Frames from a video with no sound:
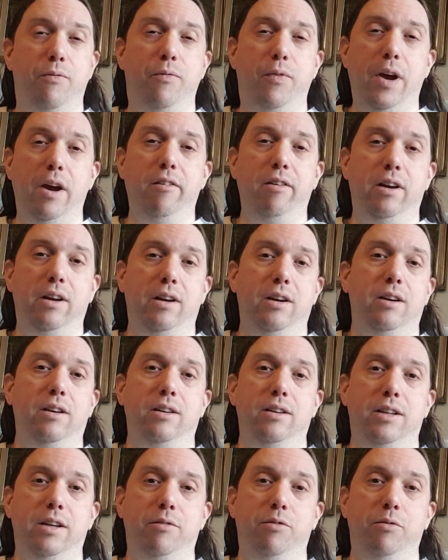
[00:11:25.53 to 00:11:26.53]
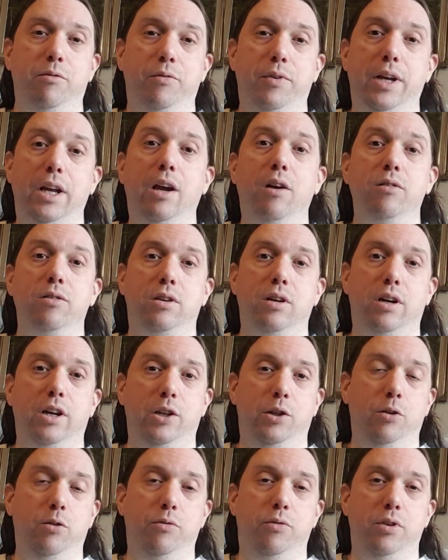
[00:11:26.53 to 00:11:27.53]
varying different videos that I
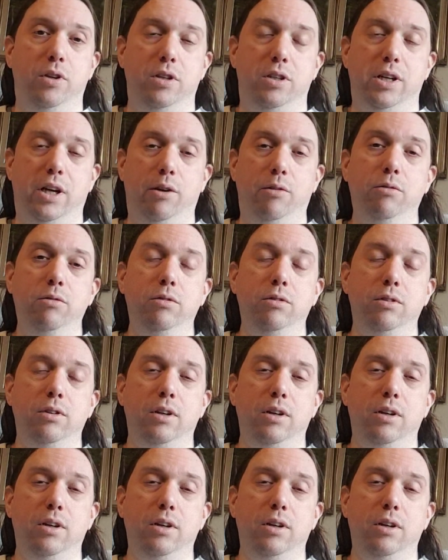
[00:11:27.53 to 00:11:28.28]
do for the channel.